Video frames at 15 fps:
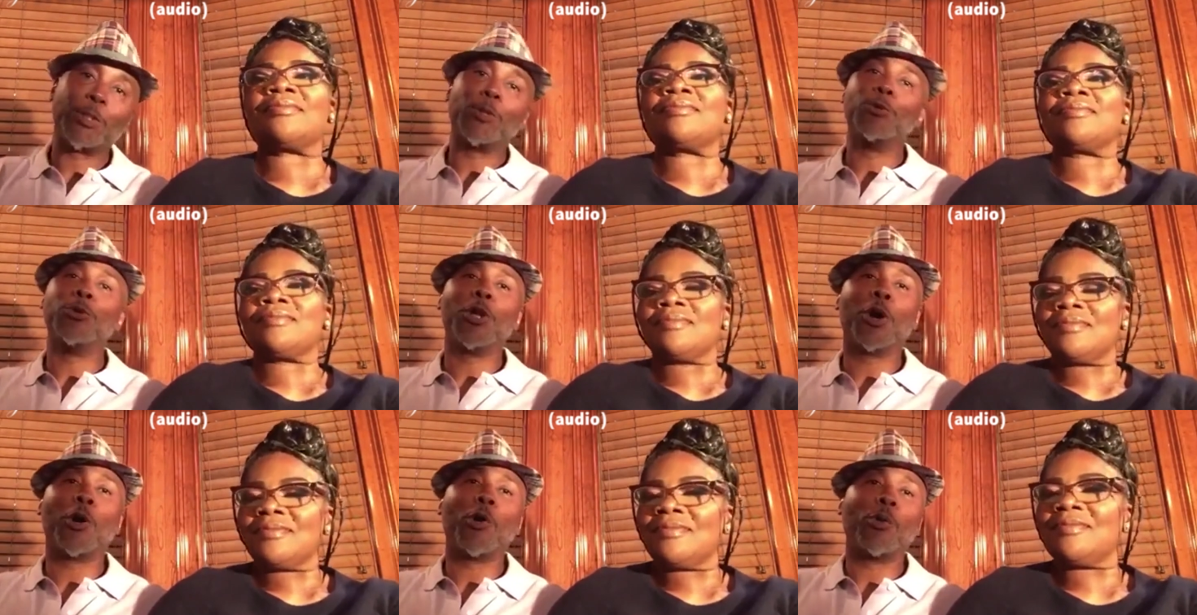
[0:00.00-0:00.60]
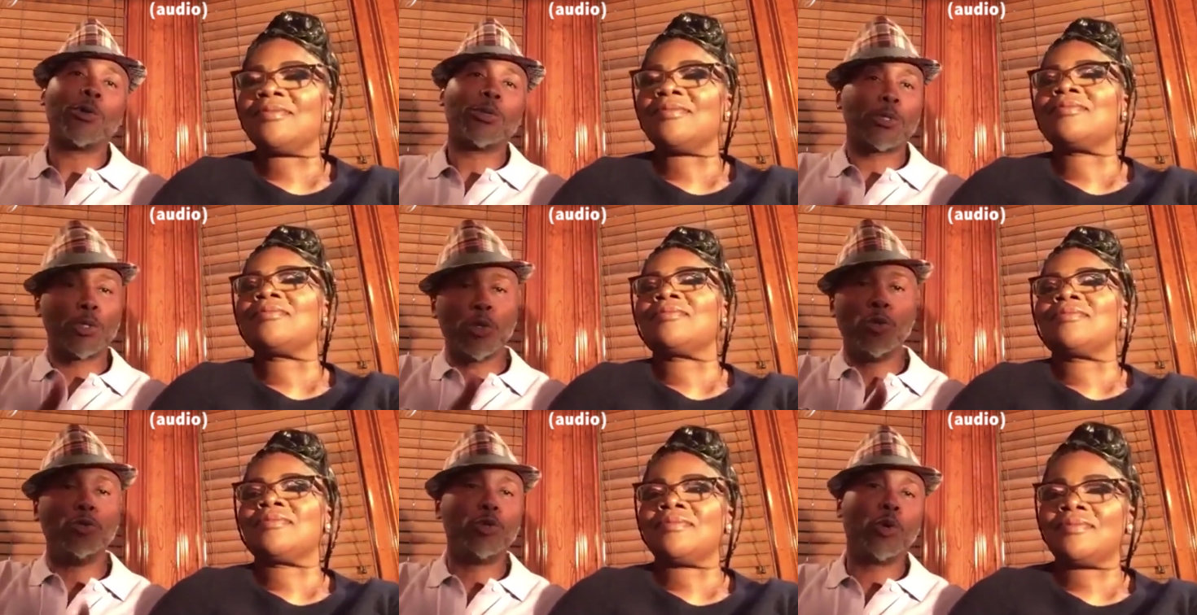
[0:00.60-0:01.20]
Speaker 1: you know,
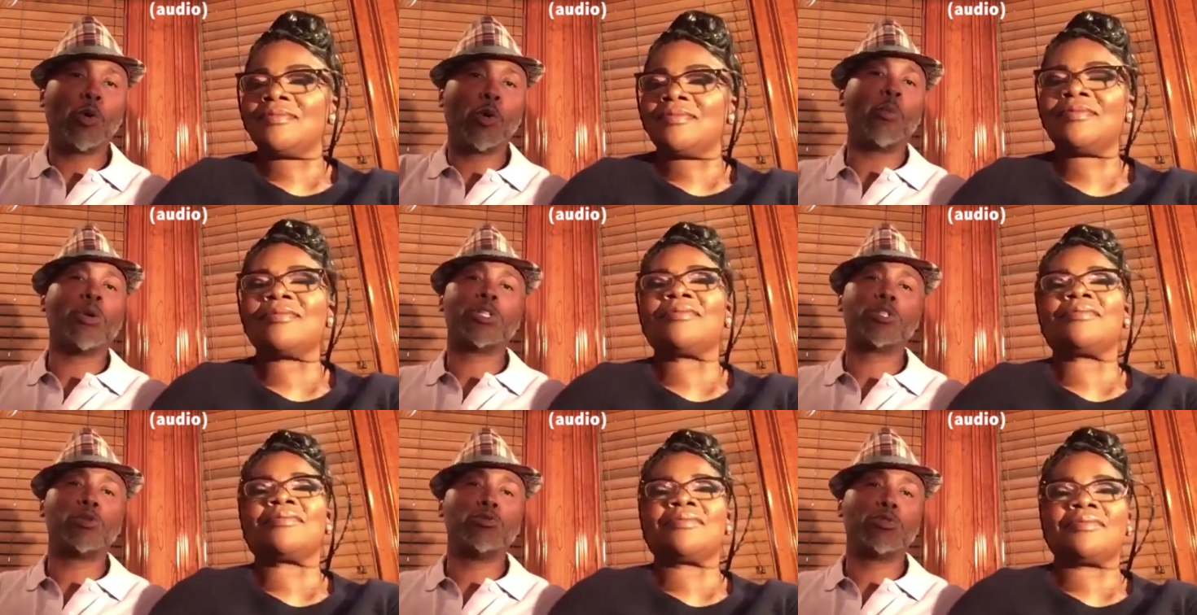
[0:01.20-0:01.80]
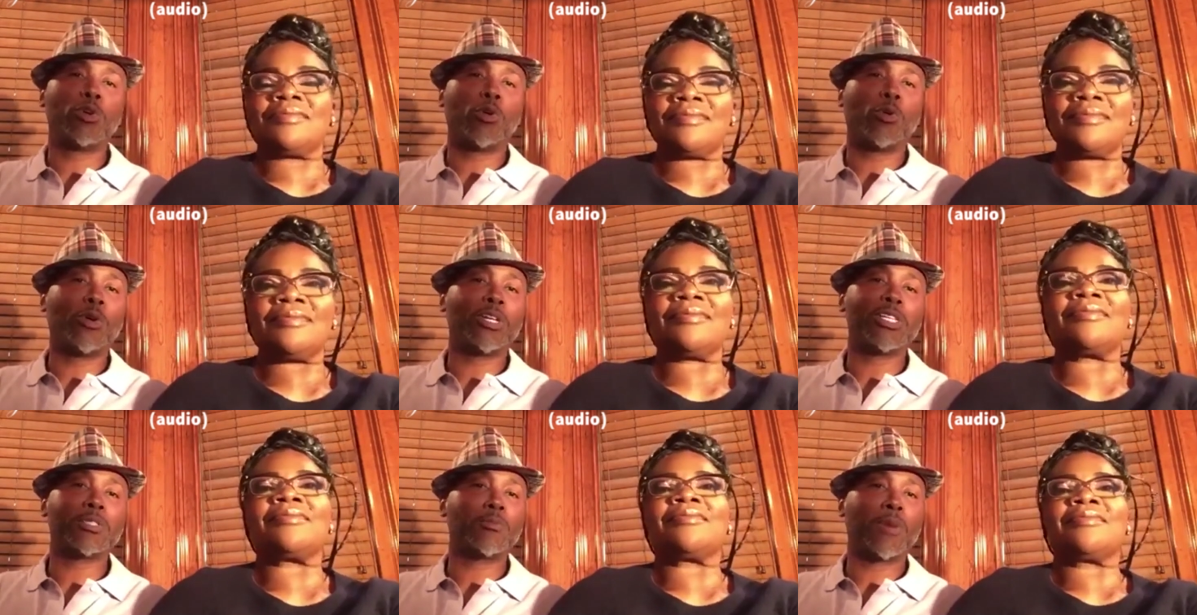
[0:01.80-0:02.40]
you doing what you're
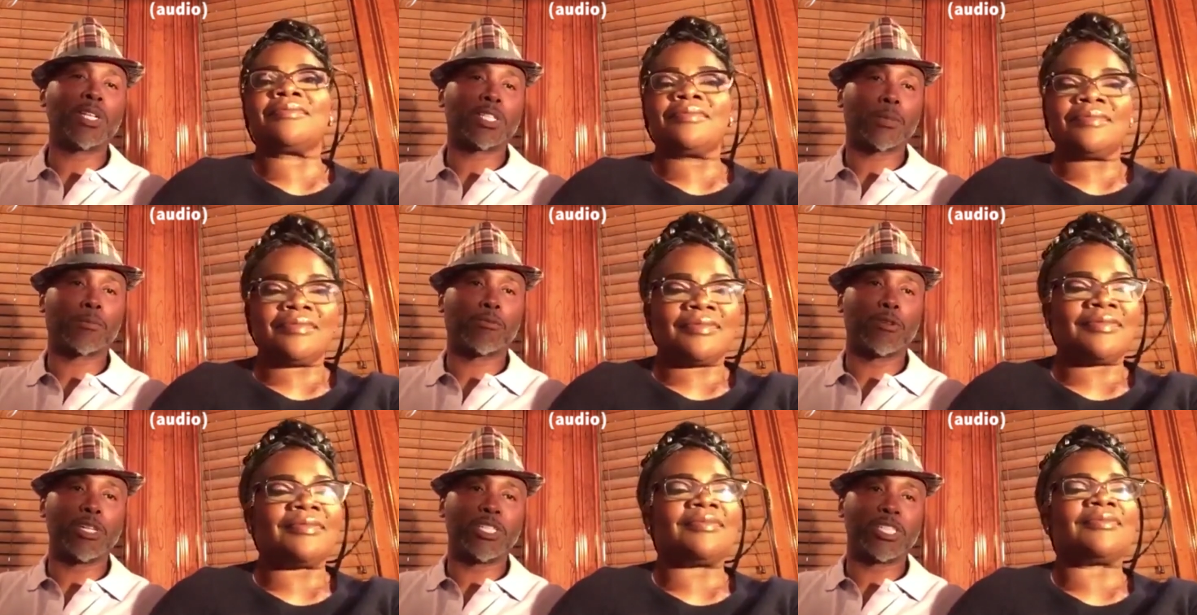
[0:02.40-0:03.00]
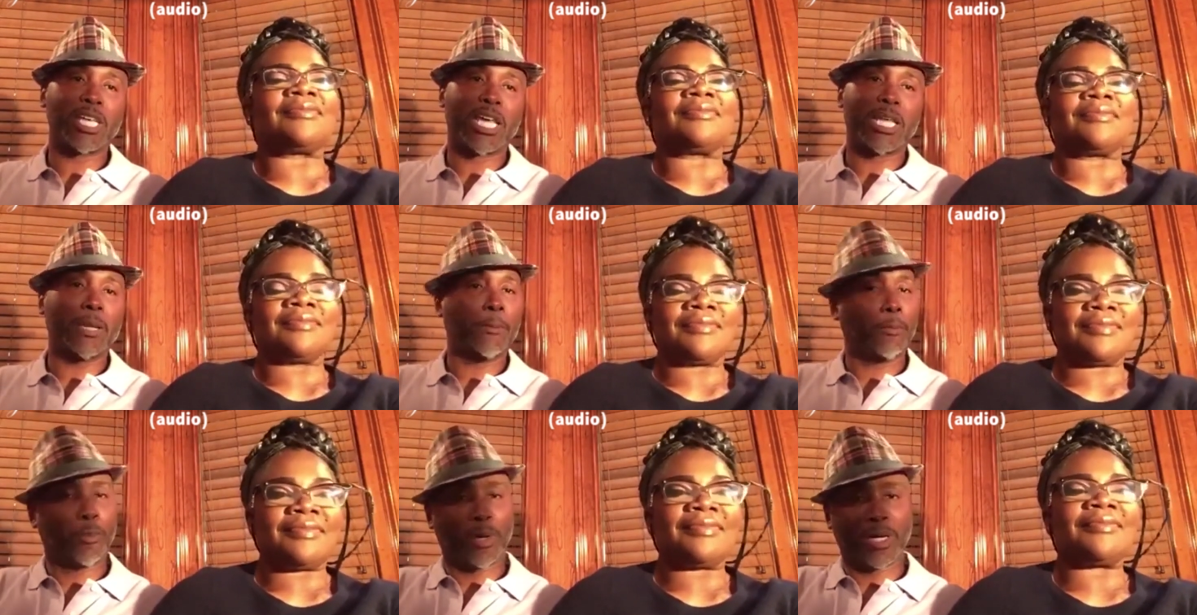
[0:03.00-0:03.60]
doing is much
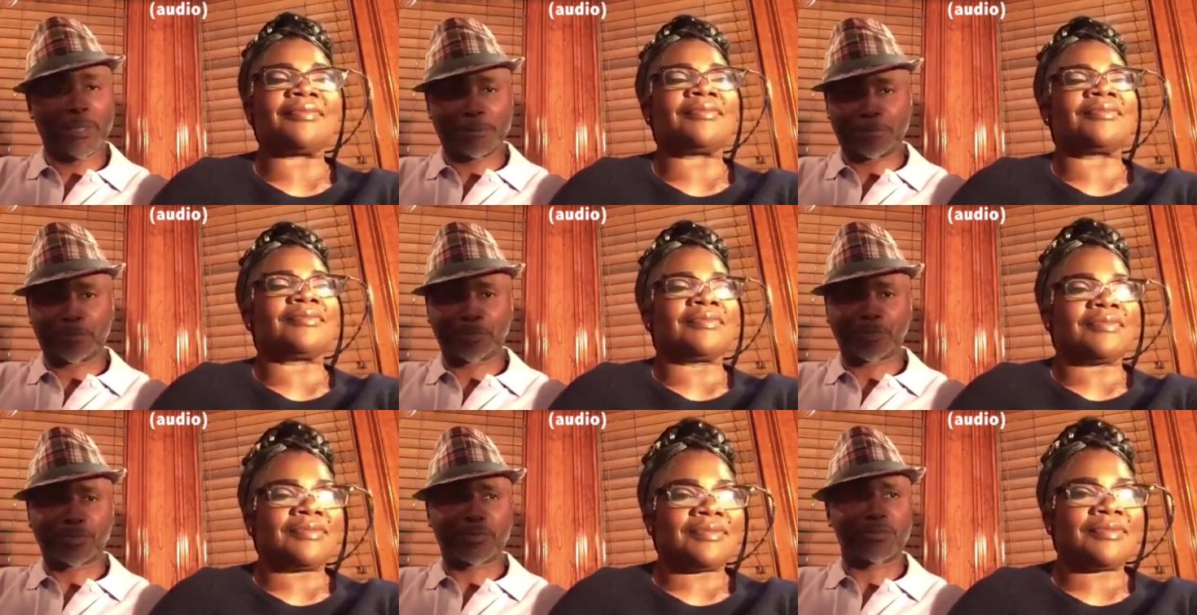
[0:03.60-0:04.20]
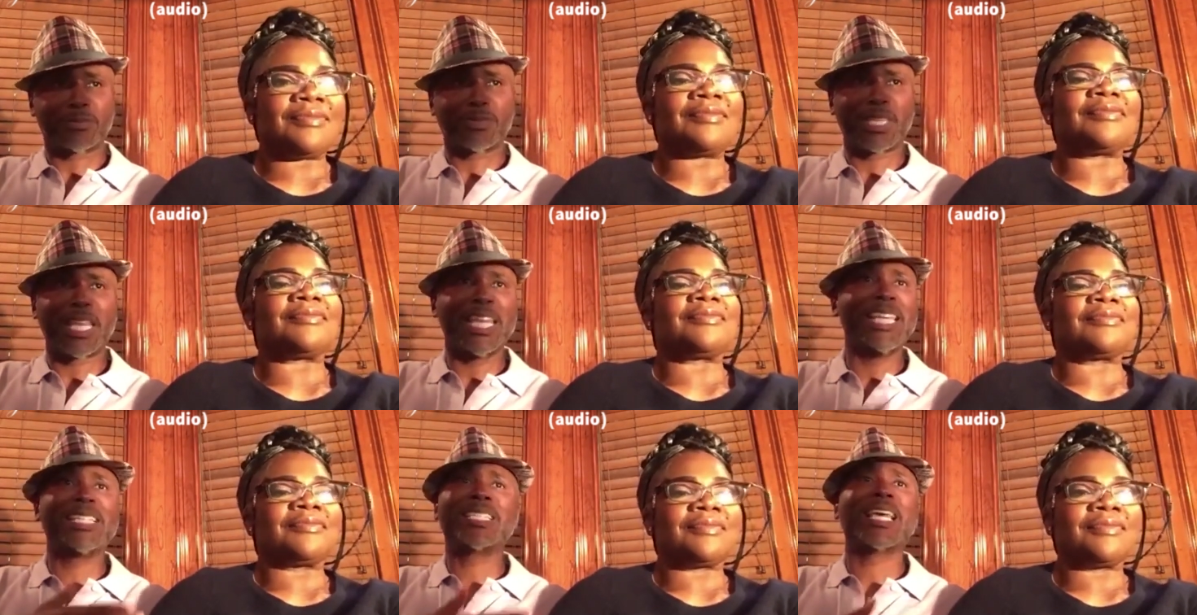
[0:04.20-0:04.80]
appreciated, but
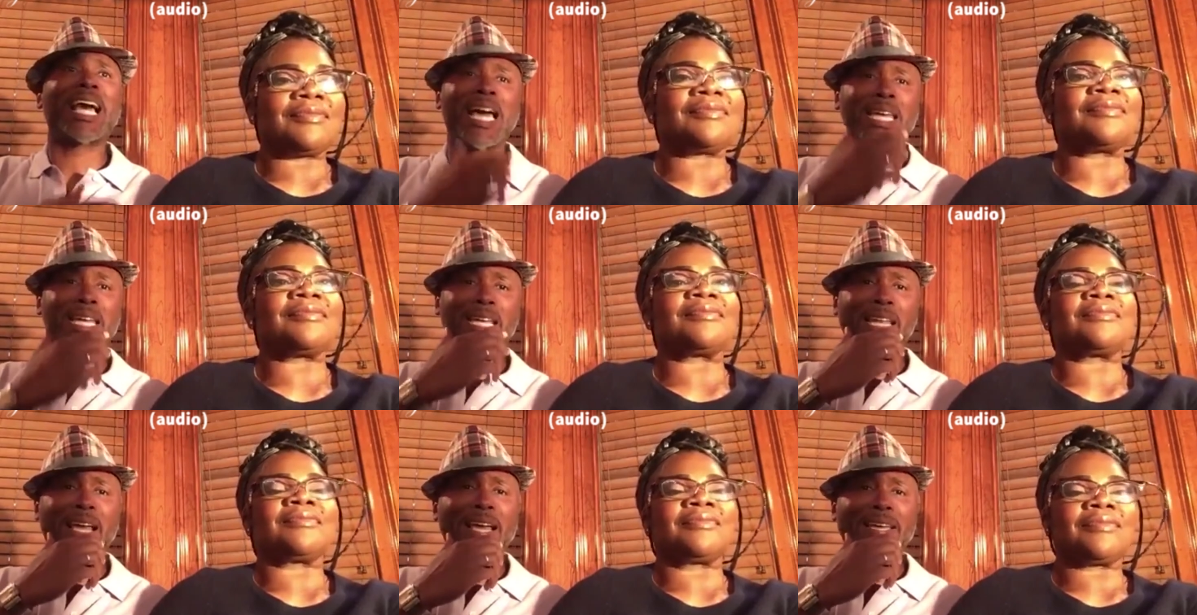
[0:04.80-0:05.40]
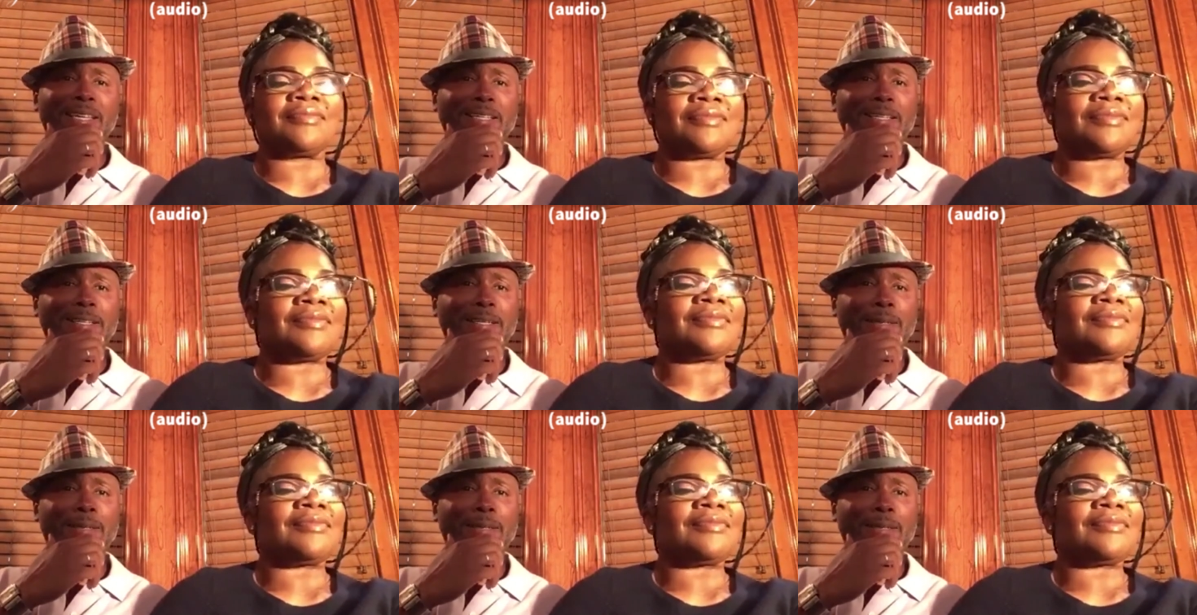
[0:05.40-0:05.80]
it's kind of like,